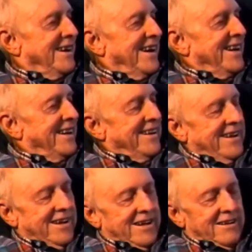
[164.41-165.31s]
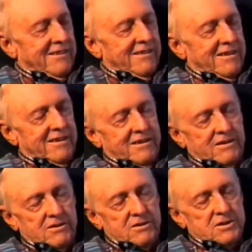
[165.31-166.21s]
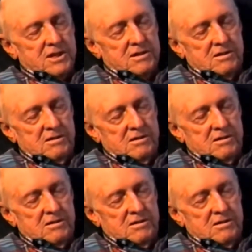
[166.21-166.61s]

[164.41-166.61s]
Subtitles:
And of course, that